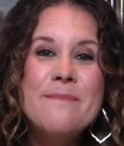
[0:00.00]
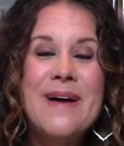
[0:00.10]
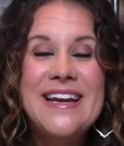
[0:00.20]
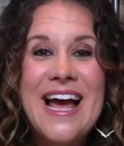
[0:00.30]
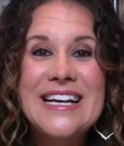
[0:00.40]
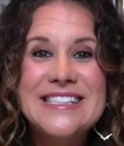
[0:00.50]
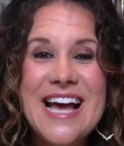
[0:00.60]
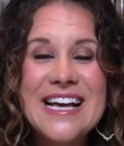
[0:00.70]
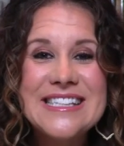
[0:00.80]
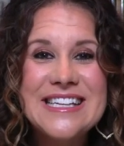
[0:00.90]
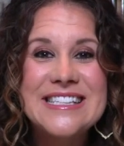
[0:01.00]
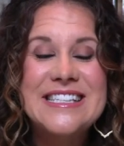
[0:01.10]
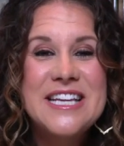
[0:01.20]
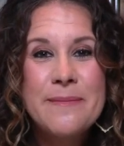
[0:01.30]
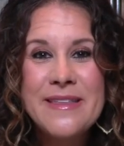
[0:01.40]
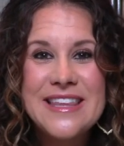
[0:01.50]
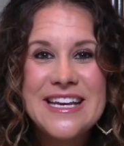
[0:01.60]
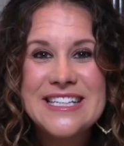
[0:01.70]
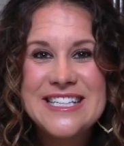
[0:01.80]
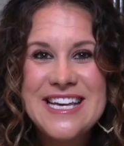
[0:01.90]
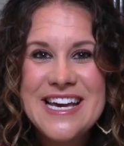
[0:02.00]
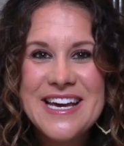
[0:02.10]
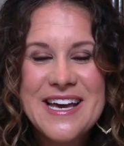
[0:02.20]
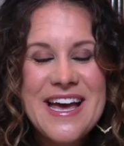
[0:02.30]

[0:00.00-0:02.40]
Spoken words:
My next guest is Timothy Atik.